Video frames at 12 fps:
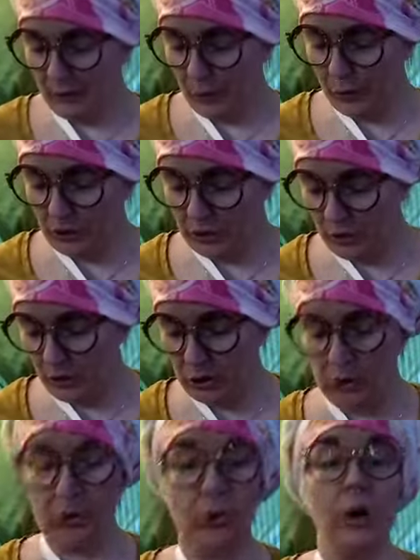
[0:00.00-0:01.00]
devotion
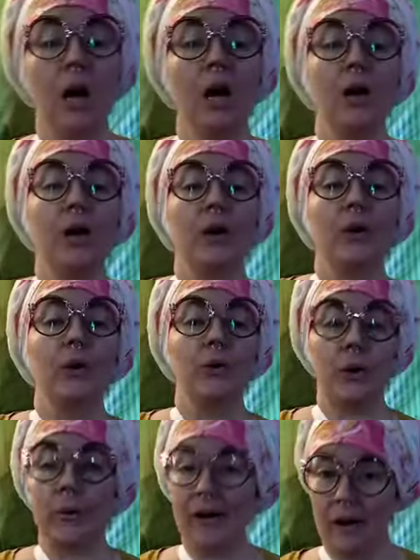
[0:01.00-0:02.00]
to
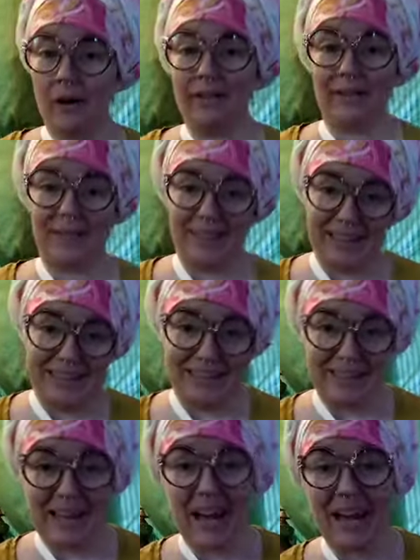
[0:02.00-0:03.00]
growing all the things.